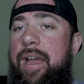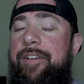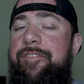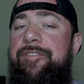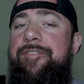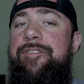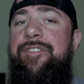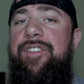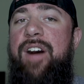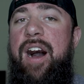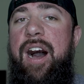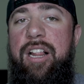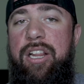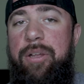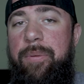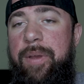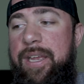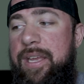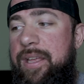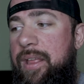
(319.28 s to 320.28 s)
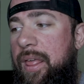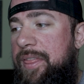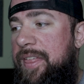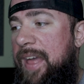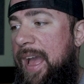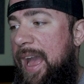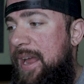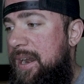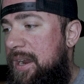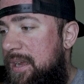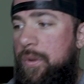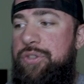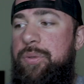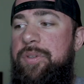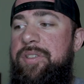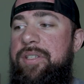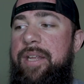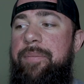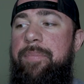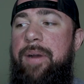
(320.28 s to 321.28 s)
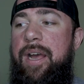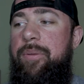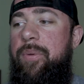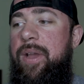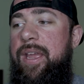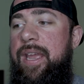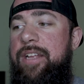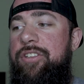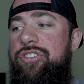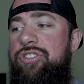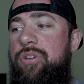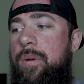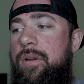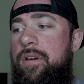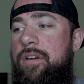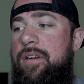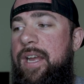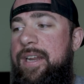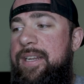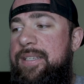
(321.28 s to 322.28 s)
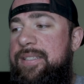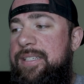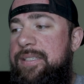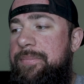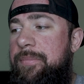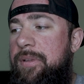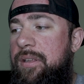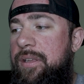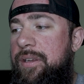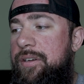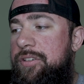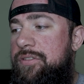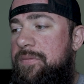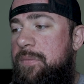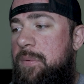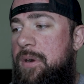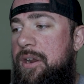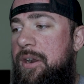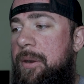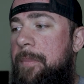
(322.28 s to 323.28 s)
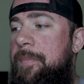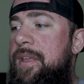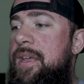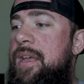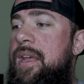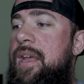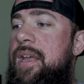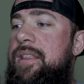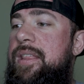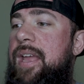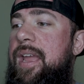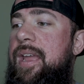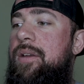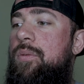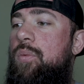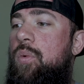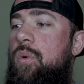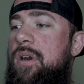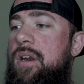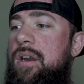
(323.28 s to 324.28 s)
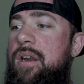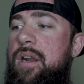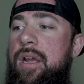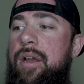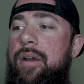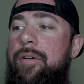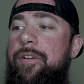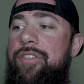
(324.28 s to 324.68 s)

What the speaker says: Following that, which was in, by the way, in 296 milliliters of water, they were